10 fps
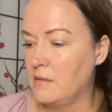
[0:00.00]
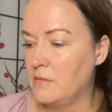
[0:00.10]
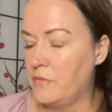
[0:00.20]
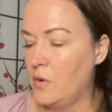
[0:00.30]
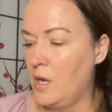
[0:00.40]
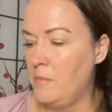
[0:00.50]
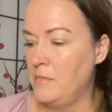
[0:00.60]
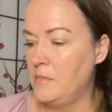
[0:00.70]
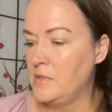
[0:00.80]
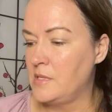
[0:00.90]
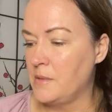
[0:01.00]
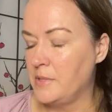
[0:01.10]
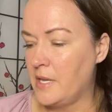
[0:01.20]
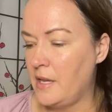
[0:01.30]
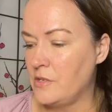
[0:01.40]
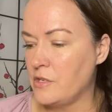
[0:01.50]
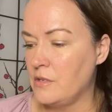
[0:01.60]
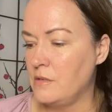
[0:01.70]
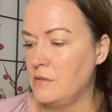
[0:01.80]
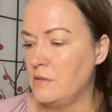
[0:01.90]
from
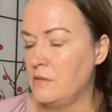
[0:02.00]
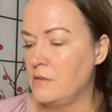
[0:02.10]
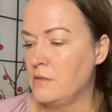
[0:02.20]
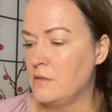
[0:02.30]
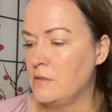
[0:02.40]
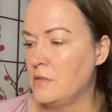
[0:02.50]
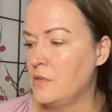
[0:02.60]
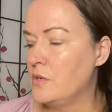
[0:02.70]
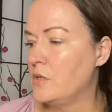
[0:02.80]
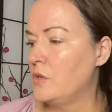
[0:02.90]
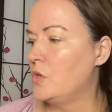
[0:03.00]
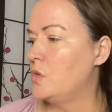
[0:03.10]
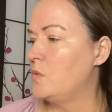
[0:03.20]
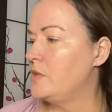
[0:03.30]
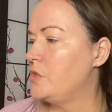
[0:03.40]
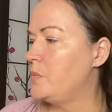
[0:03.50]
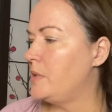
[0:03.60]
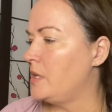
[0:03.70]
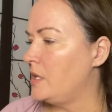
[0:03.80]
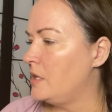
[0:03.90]
supplication? Who would you
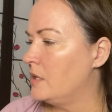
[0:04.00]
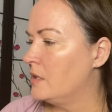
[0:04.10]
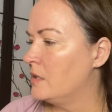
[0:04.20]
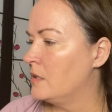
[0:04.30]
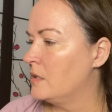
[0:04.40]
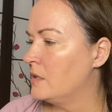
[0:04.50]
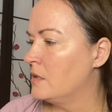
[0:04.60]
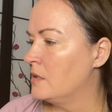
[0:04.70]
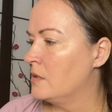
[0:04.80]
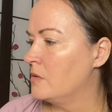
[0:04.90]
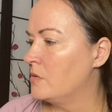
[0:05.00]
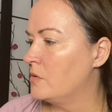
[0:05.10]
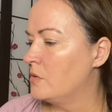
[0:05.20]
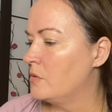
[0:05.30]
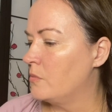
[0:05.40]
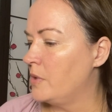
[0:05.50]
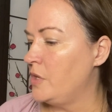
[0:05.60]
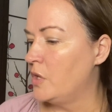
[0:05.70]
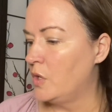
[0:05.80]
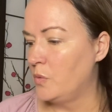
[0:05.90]
be when you
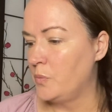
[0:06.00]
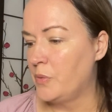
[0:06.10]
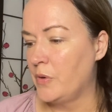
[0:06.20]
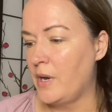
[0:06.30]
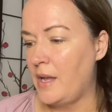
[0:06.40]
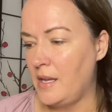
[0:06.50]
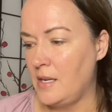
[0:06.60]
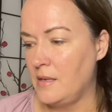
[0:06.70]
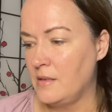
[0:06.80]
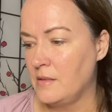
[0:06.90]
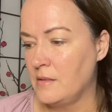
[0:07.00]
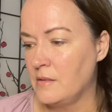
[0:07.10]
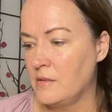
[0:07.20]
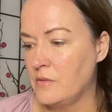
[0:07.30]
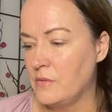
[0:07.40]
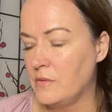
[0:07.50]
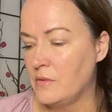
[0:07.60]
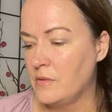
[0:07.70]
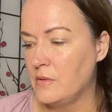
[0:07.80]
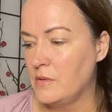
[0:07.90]
don't pray
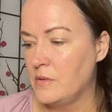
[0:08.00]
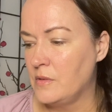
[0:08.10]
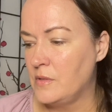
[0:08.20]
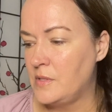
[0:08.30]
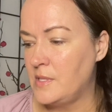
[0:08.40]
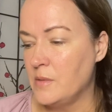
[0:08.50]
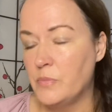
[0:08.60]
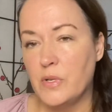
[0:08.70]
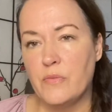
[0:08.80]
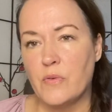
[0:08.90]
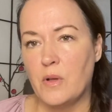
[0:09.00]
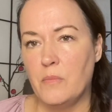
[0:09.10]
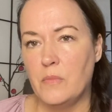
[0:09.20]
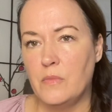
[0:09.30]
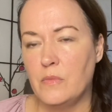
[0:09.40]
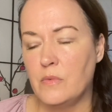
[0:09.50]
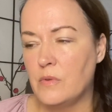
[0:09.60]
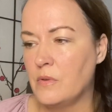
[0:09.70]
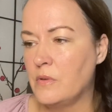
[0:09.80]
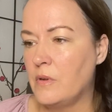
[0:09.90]
simply from
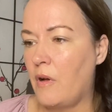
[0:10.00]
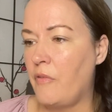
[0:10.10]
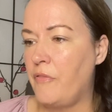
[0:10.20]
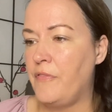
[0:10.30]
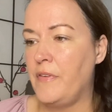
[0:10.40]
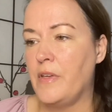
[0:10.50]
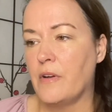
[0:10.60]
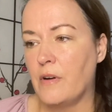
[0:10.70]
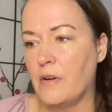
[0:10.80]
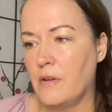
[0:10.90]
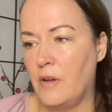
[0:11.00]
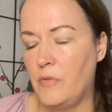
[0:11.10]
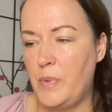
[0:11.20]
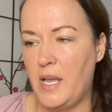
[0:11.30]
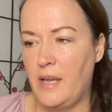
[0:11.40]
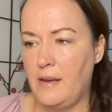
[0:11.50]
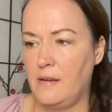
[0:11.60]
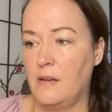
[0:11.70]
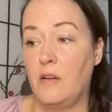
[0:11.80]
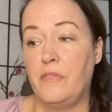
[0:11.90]
a fear of pain,
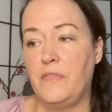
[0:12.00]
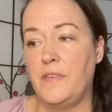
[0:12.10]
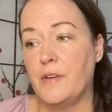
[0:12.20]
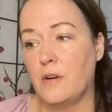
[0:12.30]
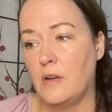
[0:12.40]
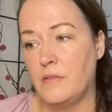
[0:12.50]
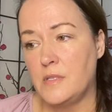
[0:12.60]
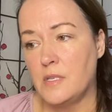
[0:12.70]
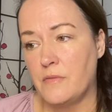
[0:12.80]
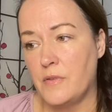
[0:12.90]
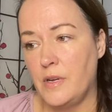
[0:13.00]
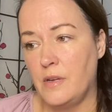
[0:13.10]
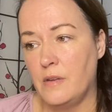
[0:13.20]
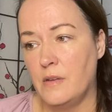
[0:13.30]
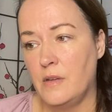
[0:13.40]
a fear of suffering?